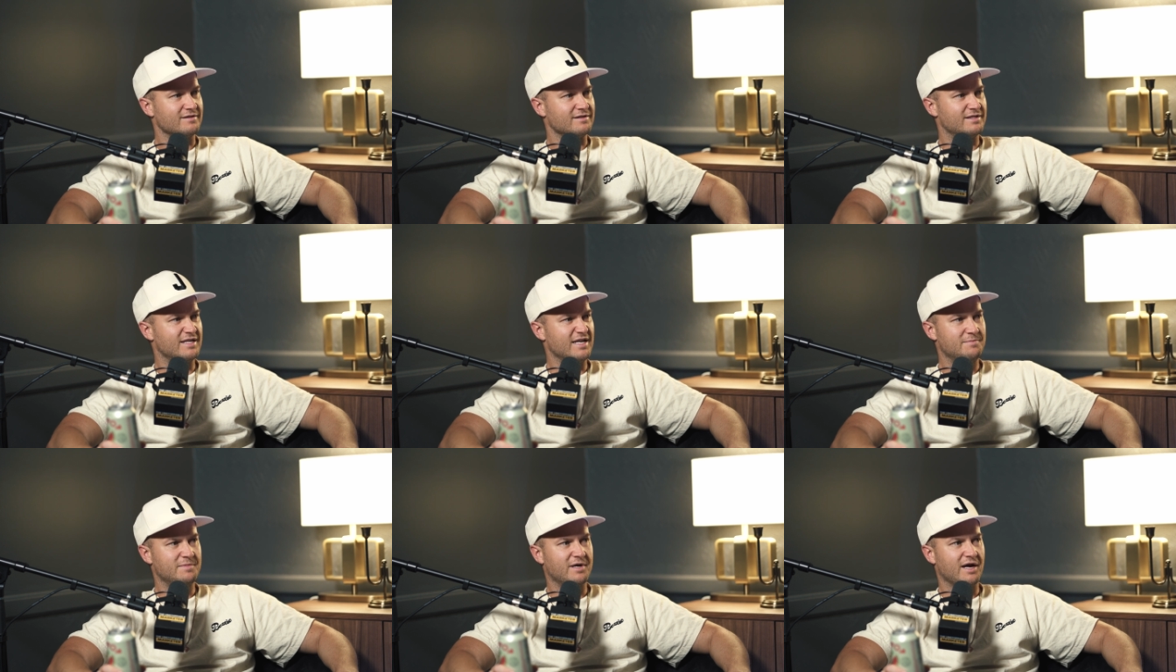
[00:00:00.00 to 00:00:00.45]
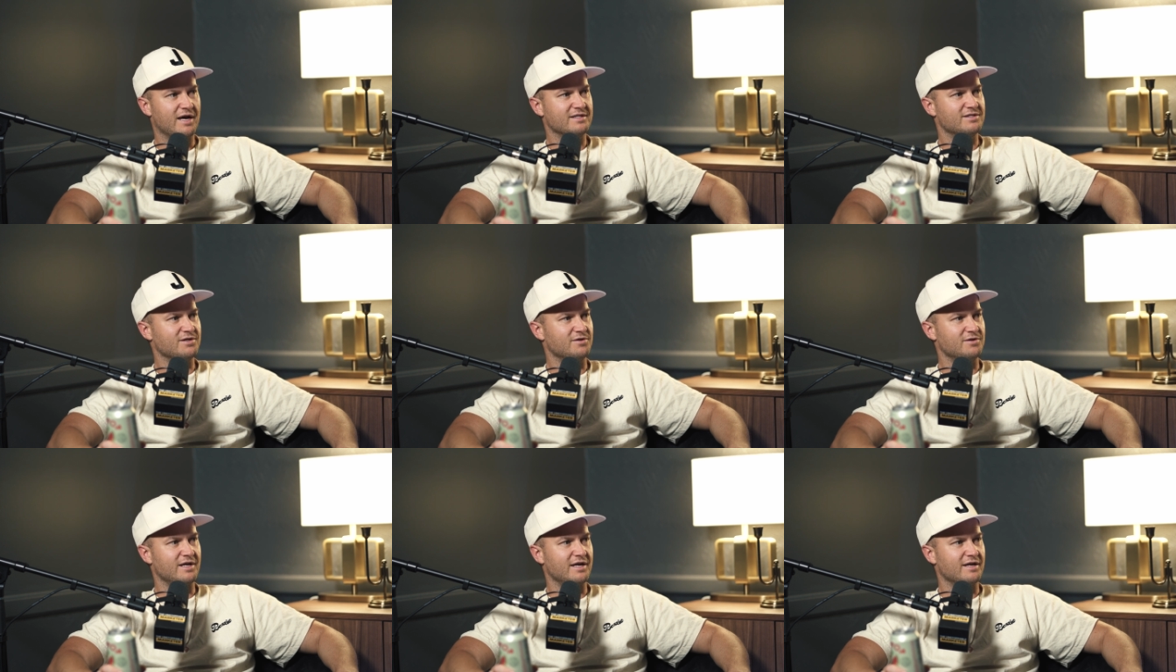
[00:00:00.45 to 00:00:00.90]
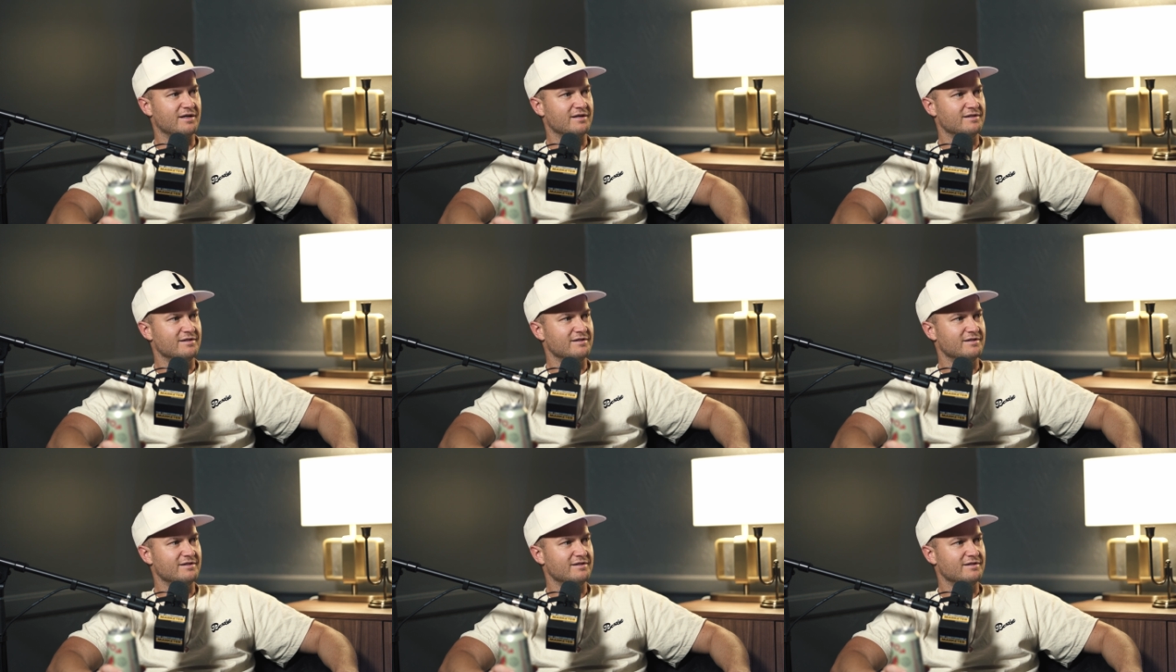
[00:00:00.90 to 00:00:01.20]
Deep cuts only.